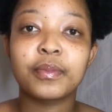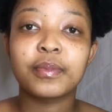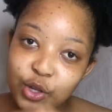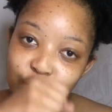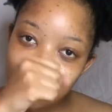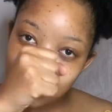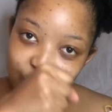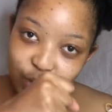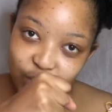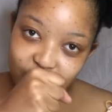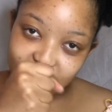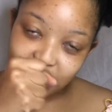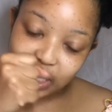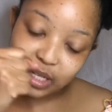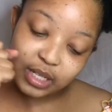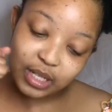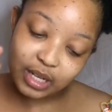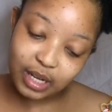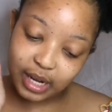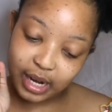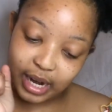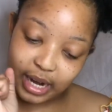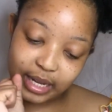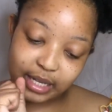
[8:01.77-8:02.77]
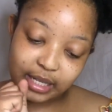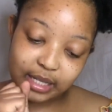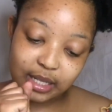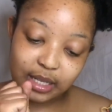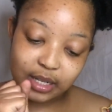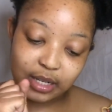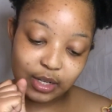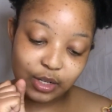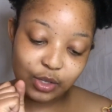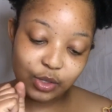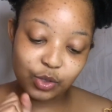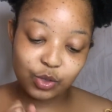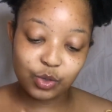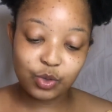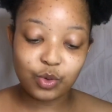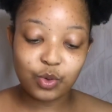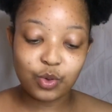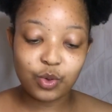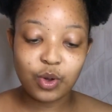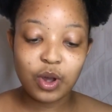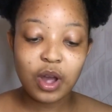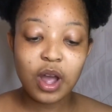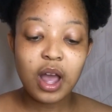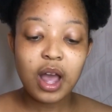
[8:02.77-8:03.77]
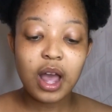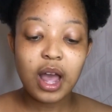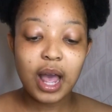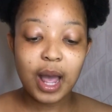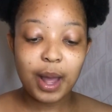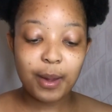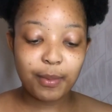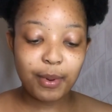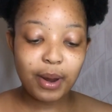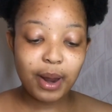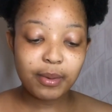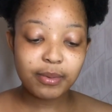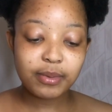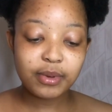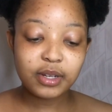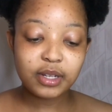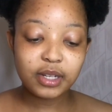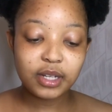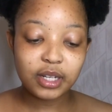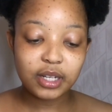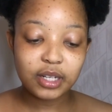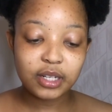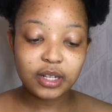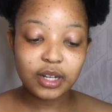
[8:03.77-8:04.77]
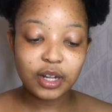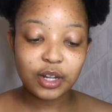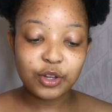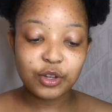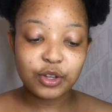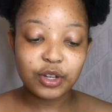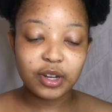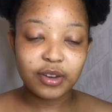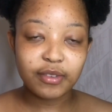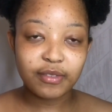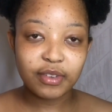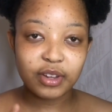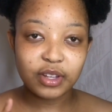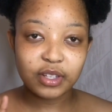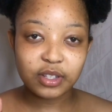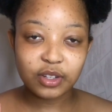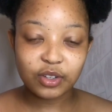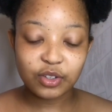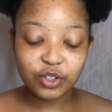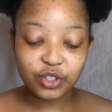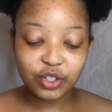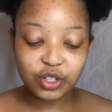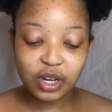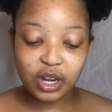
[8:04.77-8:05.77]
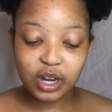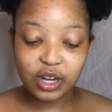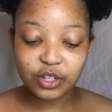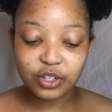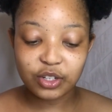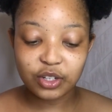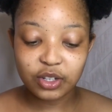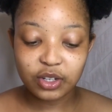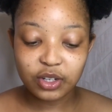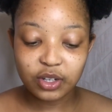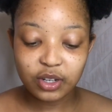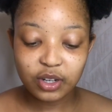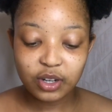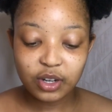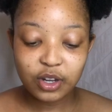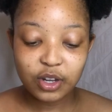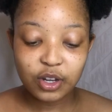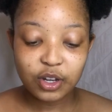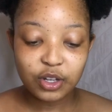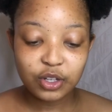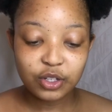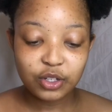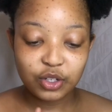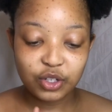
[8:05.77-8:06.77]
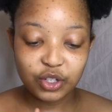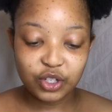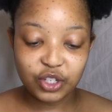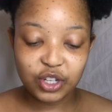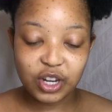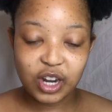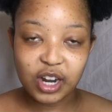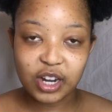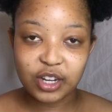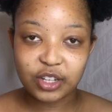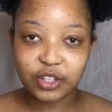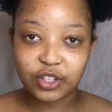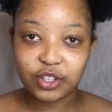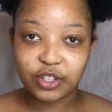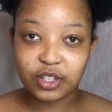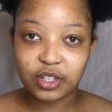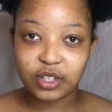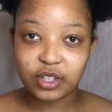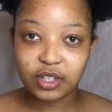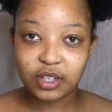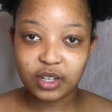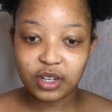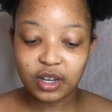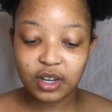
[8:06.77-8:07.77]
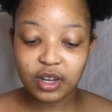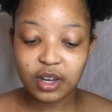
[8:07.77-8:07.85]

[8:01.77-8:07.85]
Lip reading: So it says that I had it. So I probably need a universal charger to charge it.